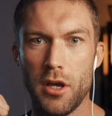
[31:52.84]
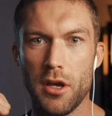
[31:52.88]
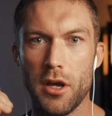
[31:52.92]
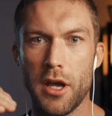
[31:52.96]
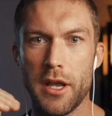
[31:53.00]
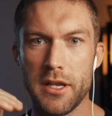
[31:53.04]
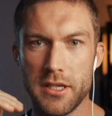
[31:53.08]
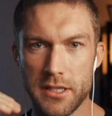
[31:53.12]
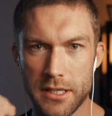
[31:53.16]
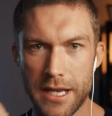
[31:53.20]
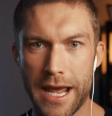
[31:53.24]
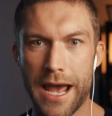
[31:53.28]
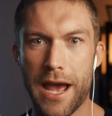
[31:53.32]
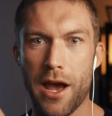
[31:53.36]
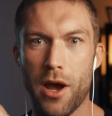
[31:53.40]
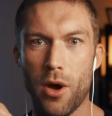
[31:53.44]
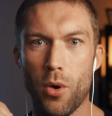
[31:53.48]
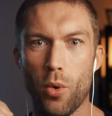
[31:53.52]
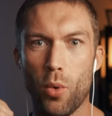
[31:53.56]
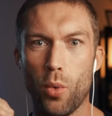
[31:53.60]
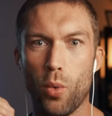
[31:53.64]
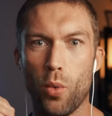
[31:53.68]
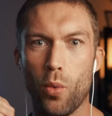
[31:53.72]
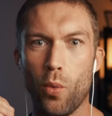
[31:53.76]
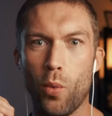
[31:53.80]
And
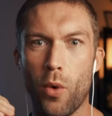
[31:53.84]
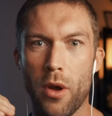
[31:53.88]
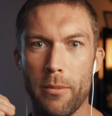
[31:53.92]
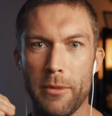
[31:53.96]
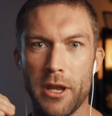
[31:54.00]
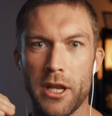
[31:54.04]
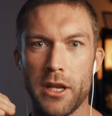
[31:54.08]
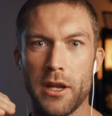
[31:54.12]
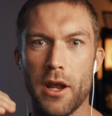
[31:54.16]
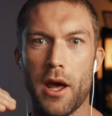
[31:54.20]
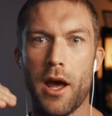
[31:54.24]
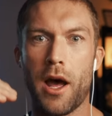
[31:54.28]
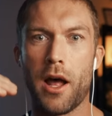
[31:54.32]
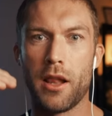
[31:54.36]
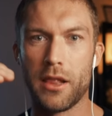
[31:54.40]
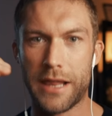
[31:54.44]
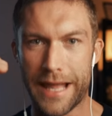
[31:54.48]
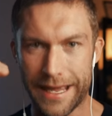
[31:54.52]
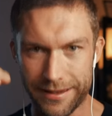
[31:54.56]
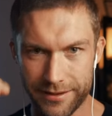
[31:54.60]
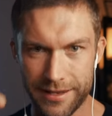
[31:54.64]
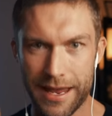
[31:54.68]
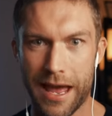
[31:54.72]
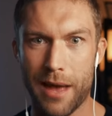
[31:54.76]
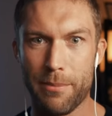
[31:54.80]
now women are
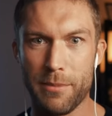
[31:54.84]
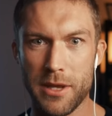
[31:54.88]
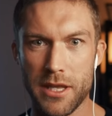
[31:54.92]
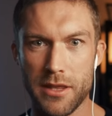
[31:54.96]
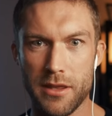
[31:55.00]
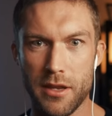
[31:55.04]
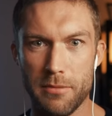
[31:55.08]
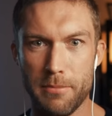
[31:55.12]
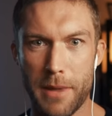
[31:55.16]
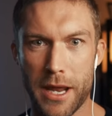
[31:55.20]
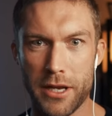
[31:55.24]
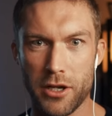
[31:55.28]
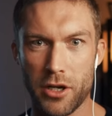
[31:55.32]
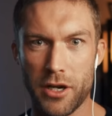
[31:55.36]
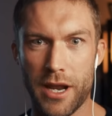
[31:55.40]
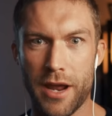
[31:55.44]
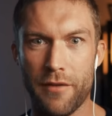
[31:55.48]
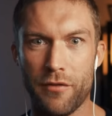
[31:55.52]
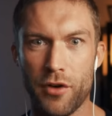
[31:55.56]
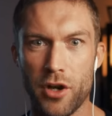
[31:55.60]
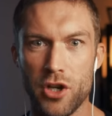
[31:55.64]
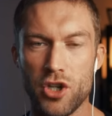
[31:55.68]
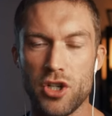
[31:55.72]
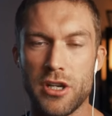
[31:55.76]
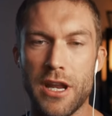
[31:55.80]
less happy than men on
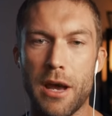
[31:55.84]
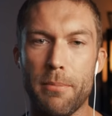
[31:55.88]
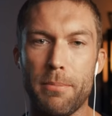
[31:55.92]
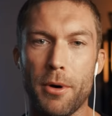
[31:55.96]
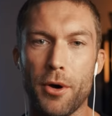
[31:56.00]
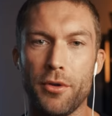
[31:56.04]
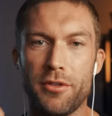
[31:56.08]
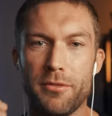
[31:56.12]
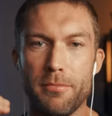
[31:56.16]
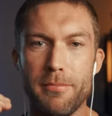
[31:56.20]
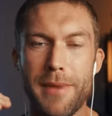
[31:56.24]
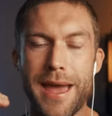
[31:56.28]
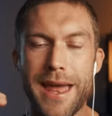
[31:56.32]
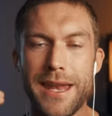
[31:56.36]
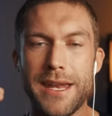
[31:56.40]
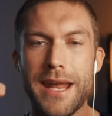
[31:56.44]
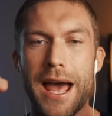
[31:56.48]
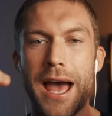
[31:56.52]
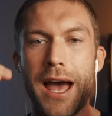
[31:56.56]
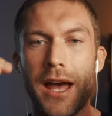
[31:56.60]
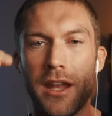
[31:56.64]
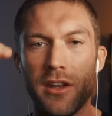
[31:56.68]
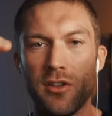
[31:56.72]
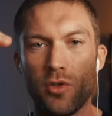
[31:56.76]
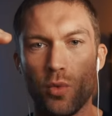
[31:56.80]
average. Now, both men
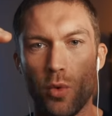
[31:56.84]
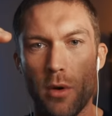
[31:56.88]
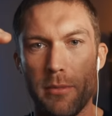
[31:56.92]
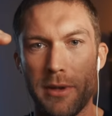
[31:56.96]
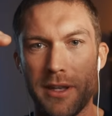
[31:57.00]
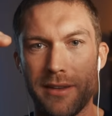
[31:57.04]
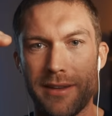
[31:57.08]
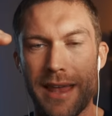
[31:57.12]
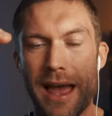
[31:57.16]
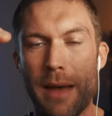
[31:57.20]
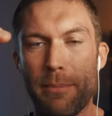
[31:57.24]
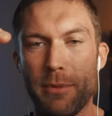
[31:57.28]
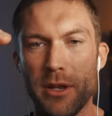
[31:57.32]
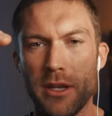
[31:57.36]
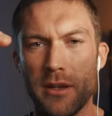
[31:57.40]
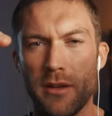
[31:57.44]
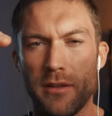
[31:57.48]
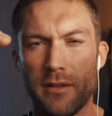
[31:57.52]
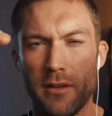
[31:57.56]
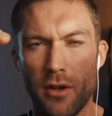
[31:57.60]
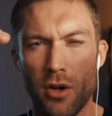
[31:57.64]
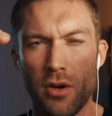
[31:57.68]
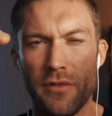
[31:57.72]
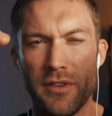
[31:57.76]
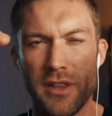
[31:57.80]
and women's
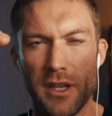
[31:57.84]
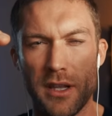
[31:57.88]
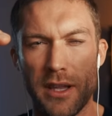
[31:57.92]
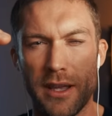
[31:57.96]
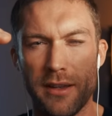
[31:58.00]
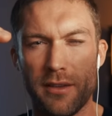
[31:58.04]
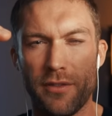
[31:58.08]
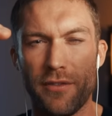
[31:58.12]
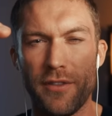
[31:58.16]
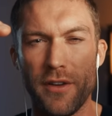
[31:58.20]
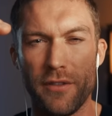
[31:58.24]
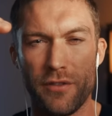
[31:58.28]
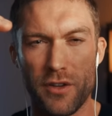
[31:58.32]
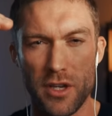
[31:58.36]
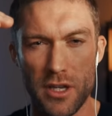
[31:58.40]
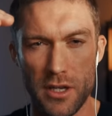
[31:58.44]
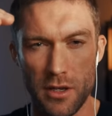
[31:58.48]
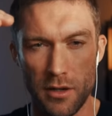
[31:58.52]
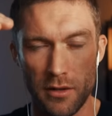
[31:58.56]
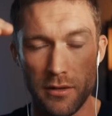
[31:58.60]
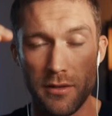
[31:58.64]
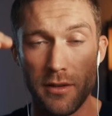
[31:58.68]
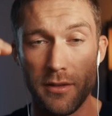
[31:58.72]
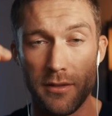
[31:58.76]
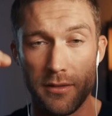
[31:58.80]
happiness over the last 50
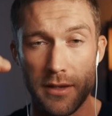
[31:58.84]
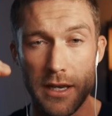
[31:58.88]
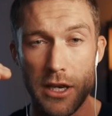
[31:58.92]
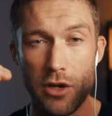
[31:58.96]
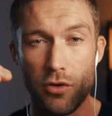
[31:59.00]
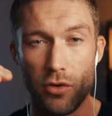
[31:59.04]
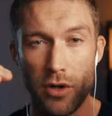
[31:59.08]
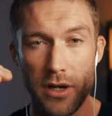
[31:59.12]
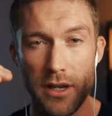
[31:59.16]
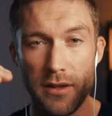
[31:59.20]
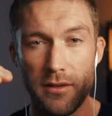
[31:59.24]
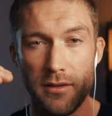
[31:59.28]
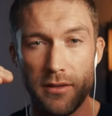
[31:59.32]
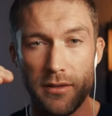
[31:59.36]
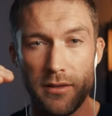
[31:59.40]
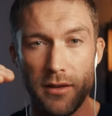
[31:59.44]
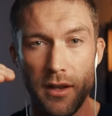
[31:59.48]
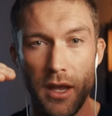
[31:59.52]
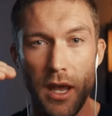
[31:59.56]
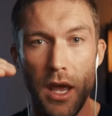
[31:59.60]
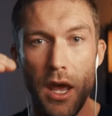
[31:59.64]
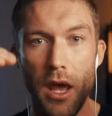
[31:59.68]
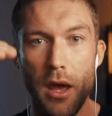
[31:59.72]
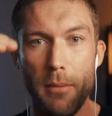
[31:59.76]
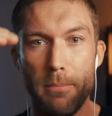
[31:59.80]
years has decreased,
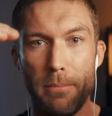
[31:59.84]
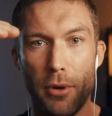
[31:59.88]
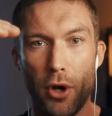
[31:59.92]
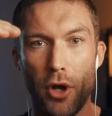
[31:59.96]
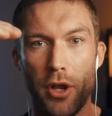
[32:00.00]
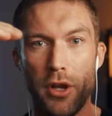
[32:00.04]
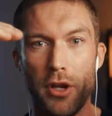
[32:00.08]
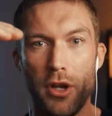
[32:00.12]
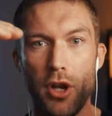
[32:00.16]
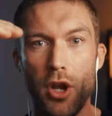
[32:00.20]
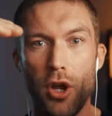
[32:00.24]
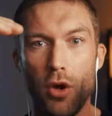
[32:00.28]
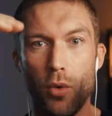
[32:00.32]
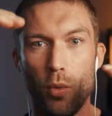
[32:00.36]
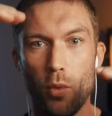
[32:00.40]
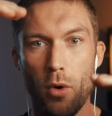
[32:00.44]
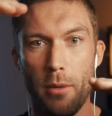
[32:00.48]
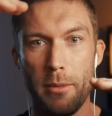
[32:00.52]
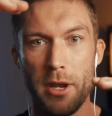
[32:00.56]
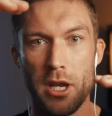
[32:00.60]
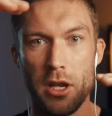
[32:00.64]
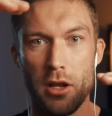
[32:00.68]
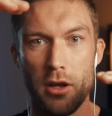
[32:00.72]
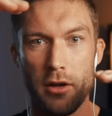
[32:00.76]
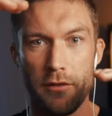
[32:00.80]
but
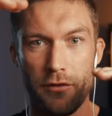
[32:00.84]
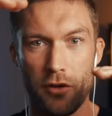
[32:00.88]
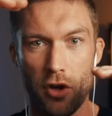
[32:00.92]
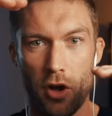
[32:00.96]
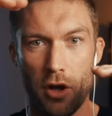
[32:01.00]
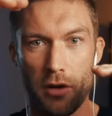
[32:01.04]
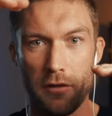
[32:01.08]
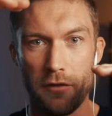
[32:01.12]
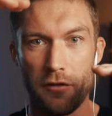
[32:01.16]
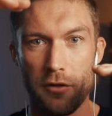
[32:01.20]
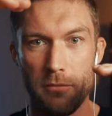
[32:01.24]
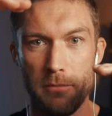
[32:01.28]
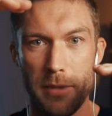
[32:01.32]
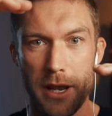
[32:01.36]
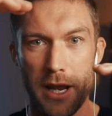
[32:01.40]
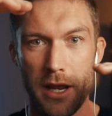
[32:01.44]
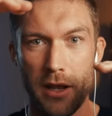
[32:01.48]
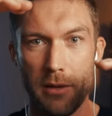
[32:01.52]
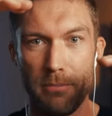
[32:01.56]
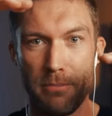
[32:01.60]
women have gone from being